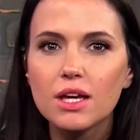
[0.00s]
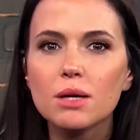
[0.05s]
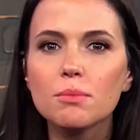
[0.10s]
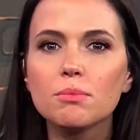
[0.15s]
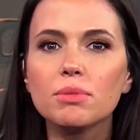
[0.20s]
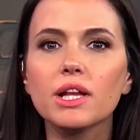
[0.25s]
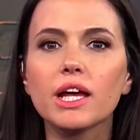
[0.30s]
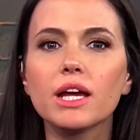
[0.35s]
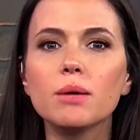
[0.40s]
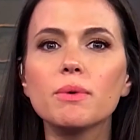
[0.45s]

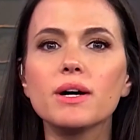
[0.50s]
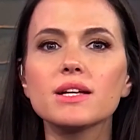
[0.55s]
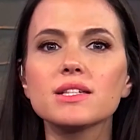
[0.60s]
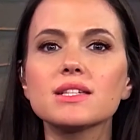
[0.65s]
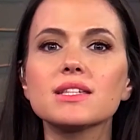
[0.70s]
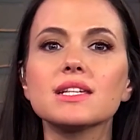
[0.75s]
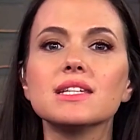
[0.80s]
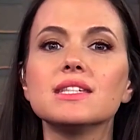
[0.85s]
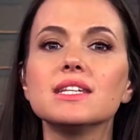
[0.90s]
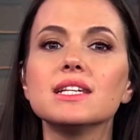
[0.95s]
Playbuzz
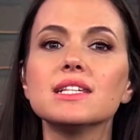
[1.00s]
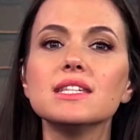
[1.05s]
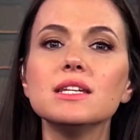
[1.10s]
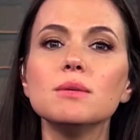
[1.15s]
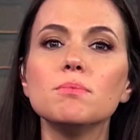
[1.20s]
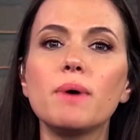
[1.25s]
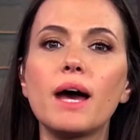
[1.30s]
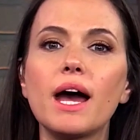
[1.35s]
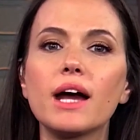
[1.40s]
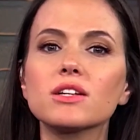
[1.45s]
is a
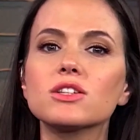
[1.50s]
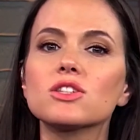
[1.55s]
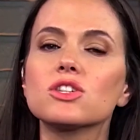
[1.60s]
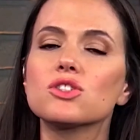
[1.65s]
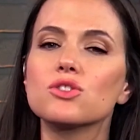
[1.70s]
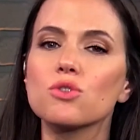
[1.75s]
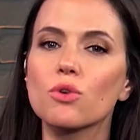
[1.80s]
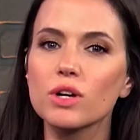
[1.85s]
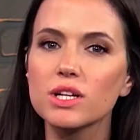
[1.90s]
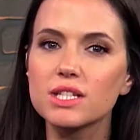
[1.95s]
Disney-backed
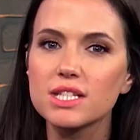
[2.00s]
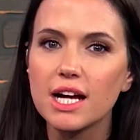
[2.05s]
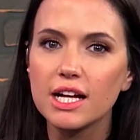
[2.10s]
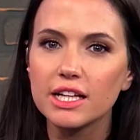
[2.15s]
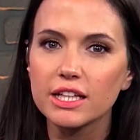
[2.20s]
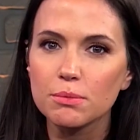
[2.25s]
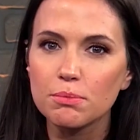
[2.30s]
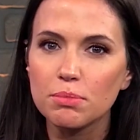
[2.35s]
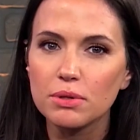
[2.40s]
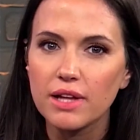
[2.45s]

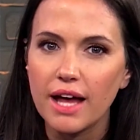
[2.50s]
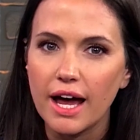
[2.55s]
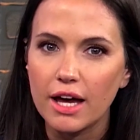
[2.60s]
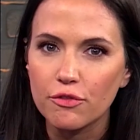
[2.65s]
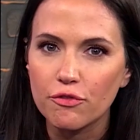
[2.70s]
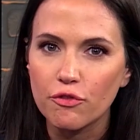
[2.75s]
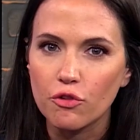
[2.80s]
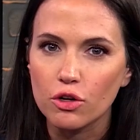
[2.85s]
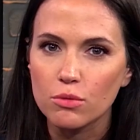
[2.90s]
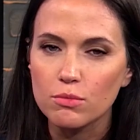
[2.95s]
storytelling
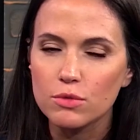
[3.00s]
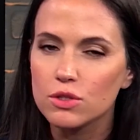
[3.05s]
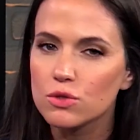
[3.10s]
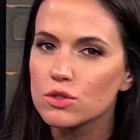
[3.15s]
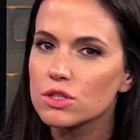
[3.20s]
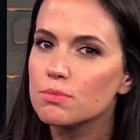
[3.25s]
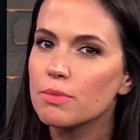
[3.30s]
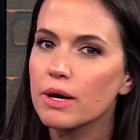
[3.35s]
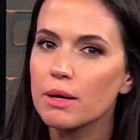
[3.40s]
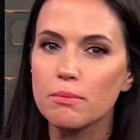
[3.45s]
platform
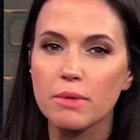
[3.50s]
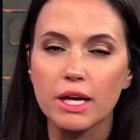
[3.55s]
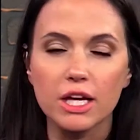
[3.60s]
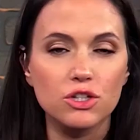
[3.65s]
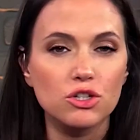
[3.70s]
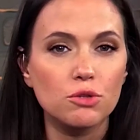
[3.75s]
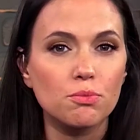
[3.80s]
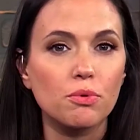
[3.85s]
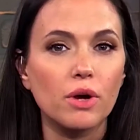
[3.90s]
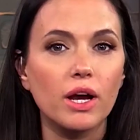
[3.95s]
used by
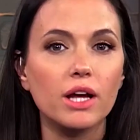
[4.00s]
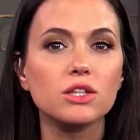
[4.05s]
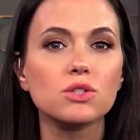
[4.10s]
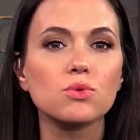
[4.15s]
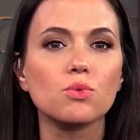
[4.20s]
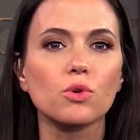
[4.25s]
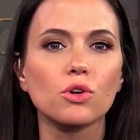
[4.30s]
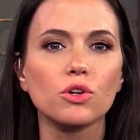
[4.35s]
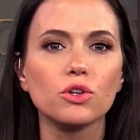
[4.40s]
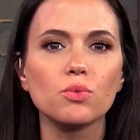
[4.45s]
major brands
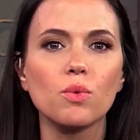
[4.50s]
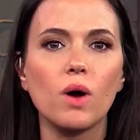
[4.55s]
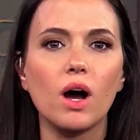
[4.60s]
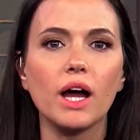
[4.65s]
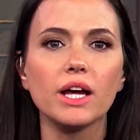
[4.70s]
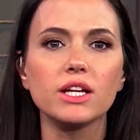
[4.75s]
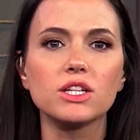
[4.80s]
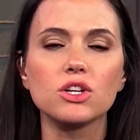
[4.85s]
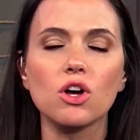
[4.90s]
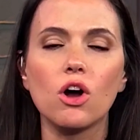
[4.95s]

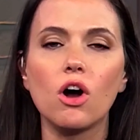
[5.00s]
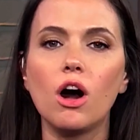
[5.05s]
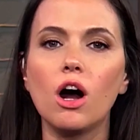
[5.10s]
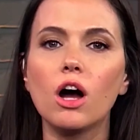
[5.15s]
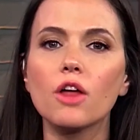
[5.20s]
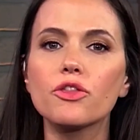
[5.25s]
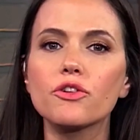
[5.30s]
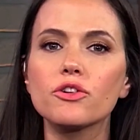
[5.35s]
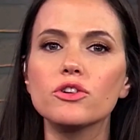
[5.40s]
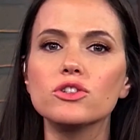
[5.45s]
worldwide to
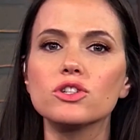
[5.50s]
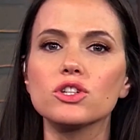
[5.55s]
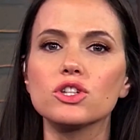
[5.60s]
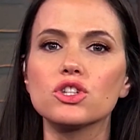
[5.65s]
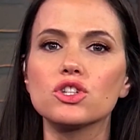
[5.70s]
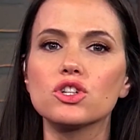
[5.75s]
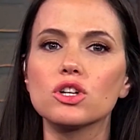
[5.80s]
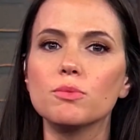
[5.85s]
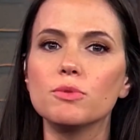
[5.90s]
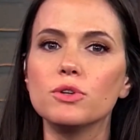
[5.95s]
author,
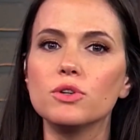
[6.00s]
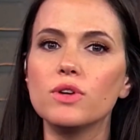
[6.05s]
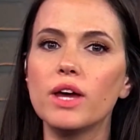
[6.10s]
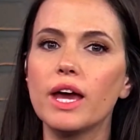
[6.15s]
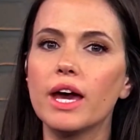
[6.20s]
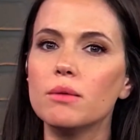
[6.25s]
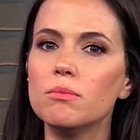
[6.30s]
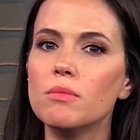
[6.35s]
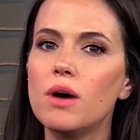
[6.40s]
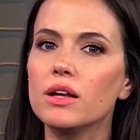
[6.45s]
distribute,
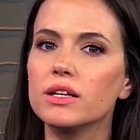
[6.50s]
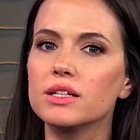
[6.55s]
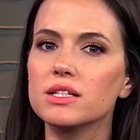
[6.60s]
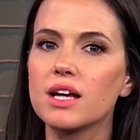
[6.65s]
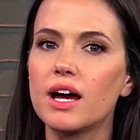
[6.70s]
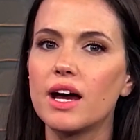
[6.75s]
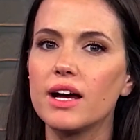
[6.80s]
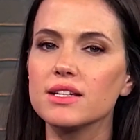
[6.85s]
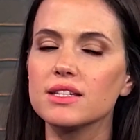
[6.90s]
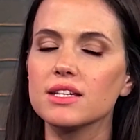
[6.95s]
and
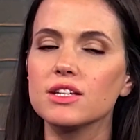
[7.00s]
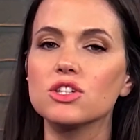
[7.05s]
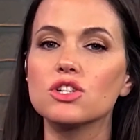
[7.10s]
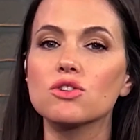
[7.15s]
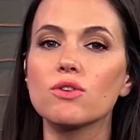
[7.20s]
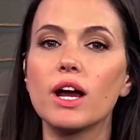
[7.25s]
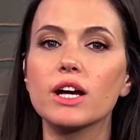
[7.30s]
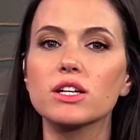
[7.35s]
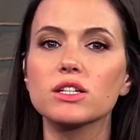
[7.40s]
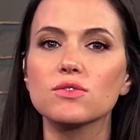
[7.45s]
monetize
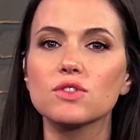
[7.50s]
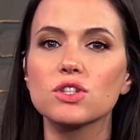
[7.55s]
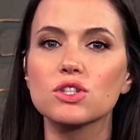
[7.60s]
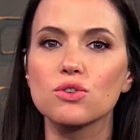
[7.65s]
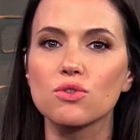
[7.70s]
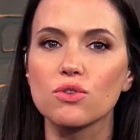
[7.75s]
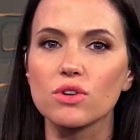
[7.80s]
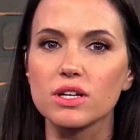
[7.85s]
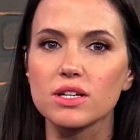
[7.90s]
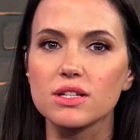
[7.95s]
interactive
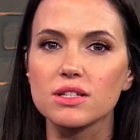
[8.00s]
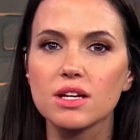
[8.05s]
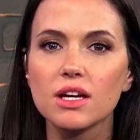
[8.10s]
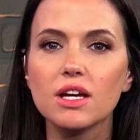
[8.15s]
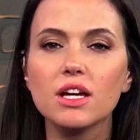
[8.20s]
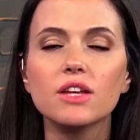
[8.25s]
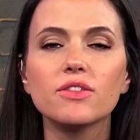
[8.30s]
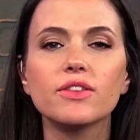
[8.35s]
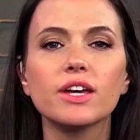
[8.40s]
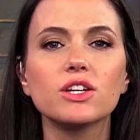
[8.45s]
stories
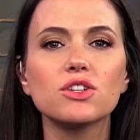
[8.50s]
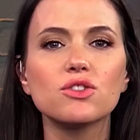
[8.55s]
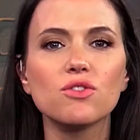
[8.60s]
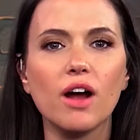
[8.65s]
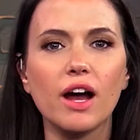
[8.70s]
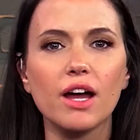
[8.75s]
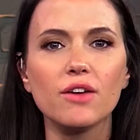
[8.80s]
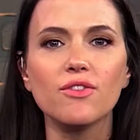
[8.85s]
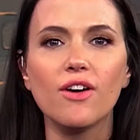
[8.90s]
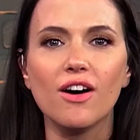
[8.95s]
that
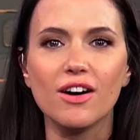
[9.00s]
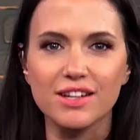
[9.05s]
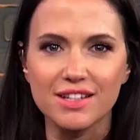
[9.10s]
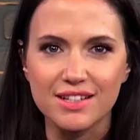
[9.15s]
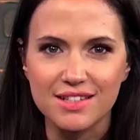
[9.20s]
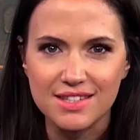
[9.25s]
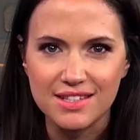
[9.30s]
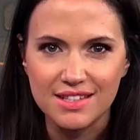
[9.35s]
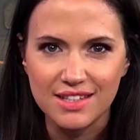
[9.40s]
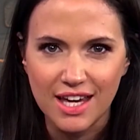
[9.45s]
drive
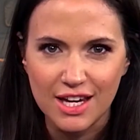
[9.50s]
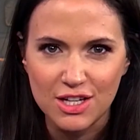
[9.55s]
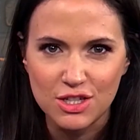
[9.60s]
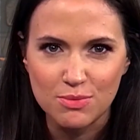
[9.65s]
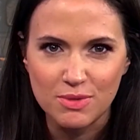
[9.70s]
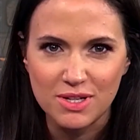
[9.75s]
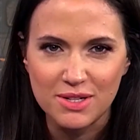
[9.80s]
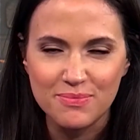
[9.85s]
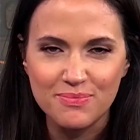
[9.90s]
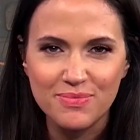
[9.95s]
audience
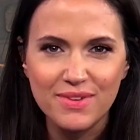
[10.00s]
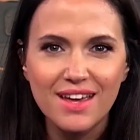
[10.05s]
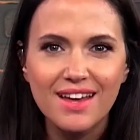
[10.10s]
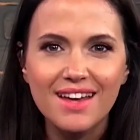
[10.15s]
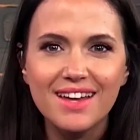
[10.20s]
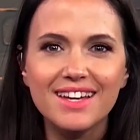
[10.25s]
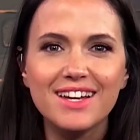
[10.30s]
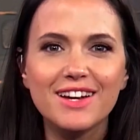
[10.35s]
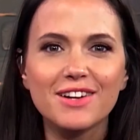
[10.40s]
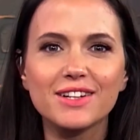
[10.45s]
engagement.
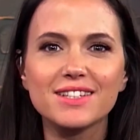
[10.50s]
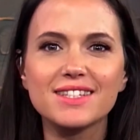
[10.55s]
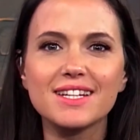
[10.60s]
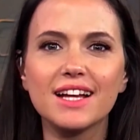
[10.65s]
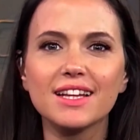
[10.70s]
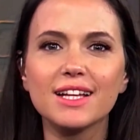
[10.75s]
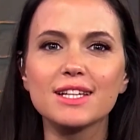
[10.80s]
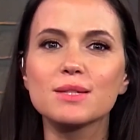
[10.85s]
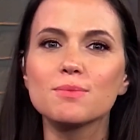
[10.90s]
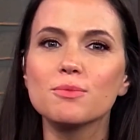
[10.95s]
Here to
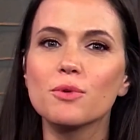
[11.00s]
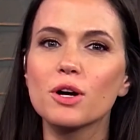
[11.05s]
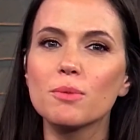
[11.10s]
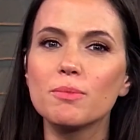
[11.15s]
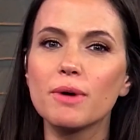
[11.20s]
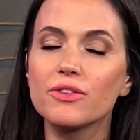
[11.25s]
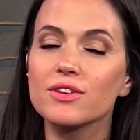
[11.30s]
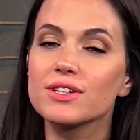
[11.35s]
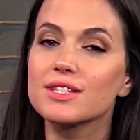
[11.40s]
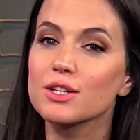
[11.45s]
tell us more
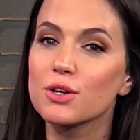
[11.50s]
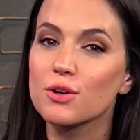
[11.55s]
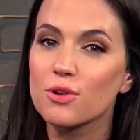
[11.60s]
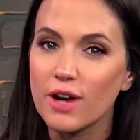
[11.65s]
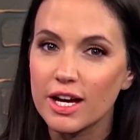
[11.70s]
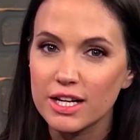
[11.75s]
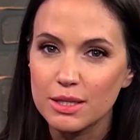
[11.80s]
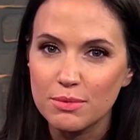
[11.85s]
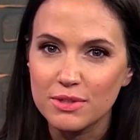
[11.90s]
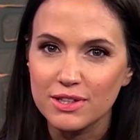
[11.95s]
about this
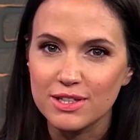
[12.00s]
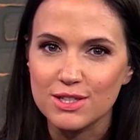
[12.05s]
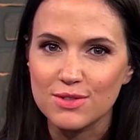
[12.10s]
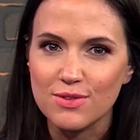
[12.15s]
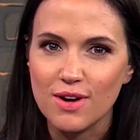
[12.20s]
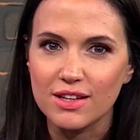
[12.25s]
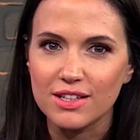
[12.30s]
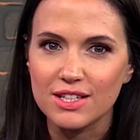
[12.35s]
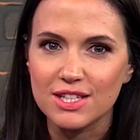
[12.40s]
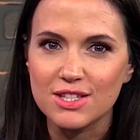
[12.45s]
incredible
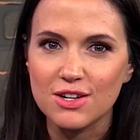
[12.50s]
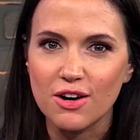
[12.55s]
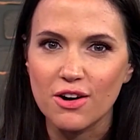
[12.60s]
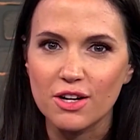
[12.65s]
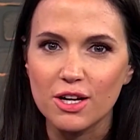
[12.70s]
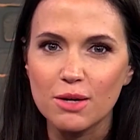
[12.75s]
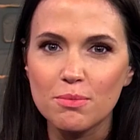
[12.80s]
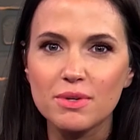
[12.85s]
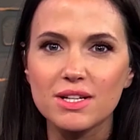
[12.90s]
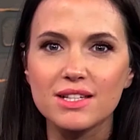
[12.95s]
Israeli
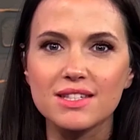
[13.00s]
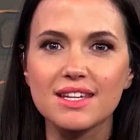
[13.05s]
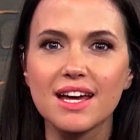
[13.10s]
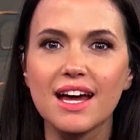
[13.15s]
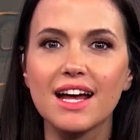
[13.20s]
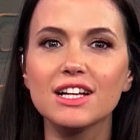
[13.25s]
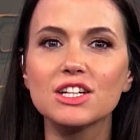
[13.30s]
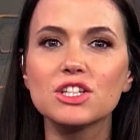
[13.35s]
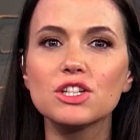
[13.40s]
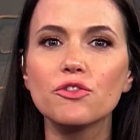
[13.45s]
startup is
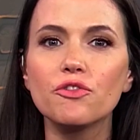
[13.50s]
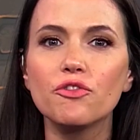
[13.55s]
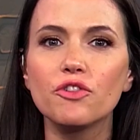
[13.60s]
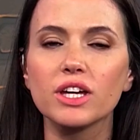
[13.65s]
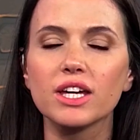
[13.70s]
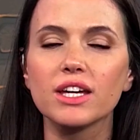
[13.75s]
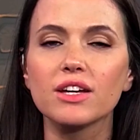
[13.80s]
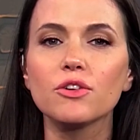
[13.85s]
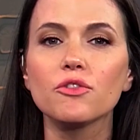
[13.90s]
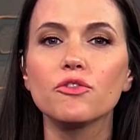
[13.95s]
Yael
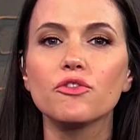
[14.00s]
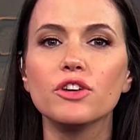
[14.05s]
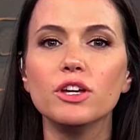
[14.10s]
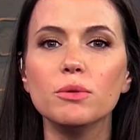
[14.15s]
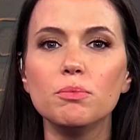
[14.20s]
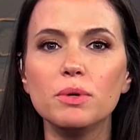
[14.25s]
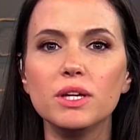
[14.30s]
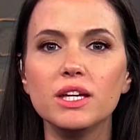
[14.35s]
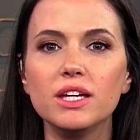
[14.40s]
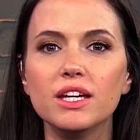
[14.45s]
Shafrir,
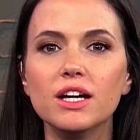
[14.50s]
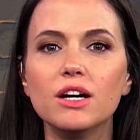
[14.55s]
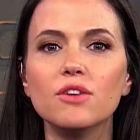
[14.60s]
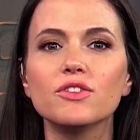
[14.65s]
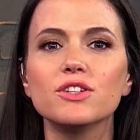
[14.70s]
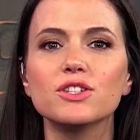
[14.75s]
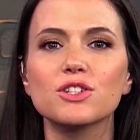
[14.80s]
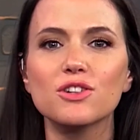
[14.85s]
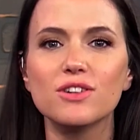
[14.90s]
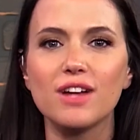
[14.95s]
VP of
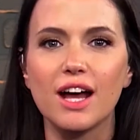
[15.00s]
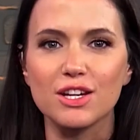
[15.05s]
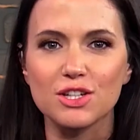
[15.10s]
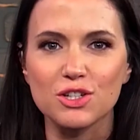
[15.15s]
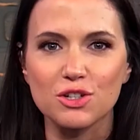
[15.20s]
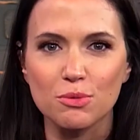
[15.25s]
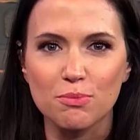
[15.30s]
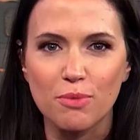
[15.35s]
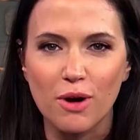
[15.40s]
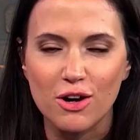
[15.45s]

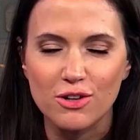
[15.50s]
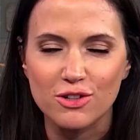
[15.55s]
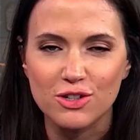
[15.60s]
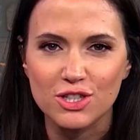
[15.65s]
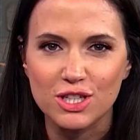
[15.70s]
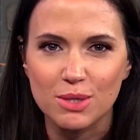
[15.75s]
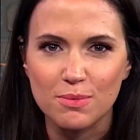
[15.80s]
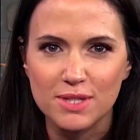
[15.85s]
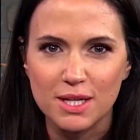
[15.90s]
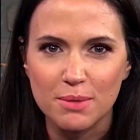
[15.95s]
International
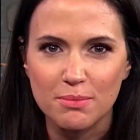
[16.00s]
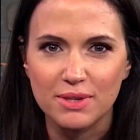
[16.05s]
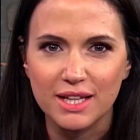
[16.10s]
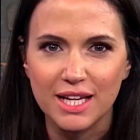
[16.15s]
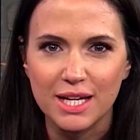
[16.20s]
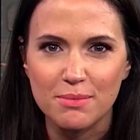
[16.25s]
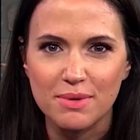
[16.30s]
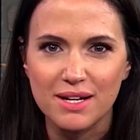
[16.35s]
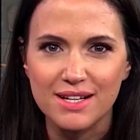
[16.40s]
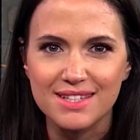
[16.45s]
Partnerships at
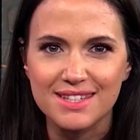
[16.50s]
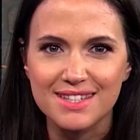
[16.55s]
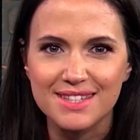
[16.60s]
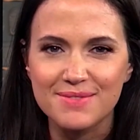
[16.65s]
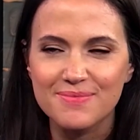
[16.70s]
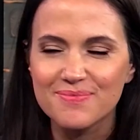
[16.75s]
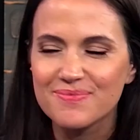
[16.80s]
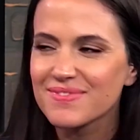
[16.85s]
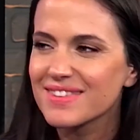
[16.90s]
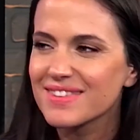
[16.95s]
Playbuzz.